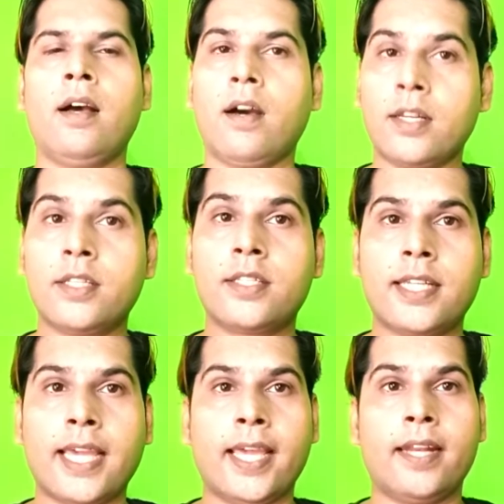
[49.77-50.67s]

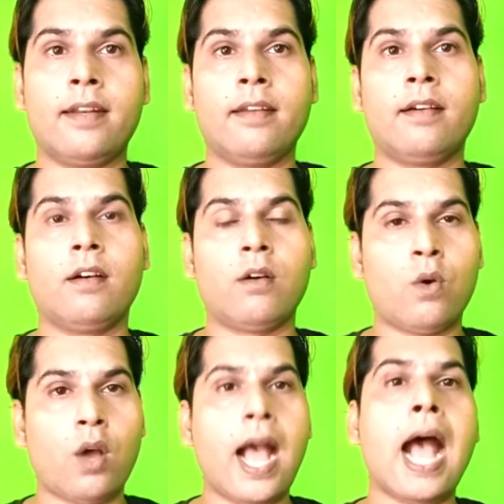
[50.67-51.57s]
understand
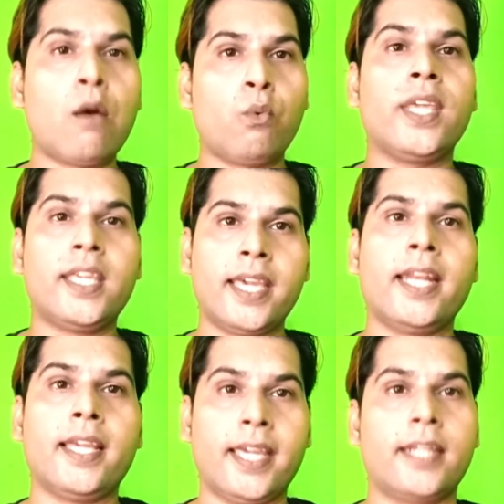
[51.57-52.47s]
how we
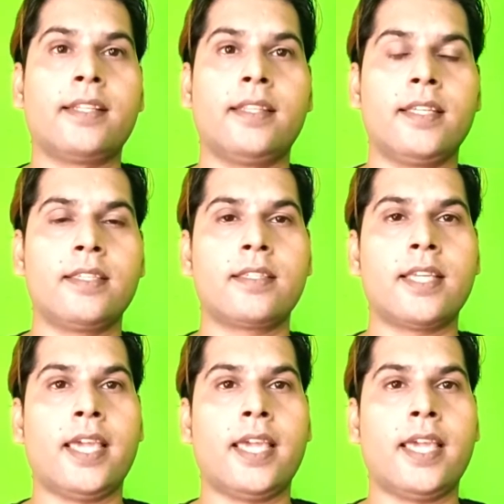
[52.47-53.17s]
can get this,